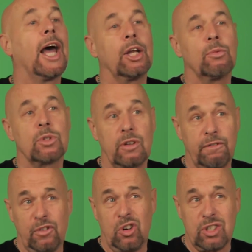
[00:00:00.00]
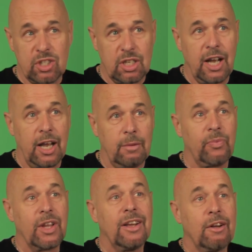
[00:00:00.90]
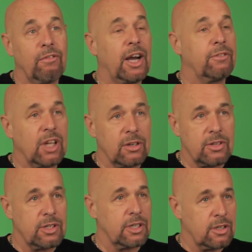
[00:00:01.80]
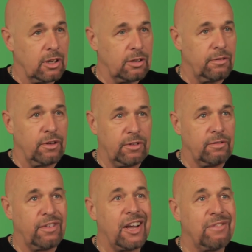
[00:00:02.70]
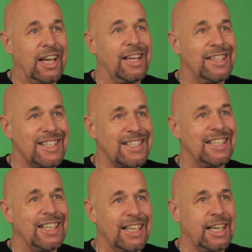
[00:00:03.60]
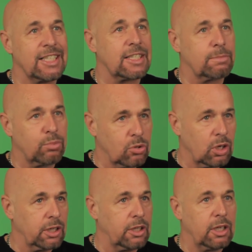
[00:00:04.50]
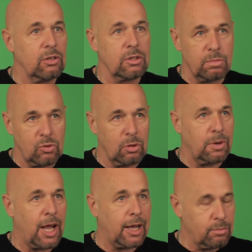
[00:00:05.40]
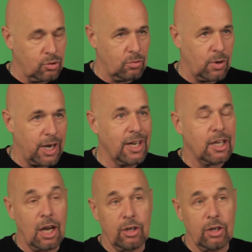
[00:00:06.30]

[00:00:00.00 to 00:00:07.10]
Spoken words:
and it was the first time 5,655 inner city kids, poor Latinos, poor black, poor white,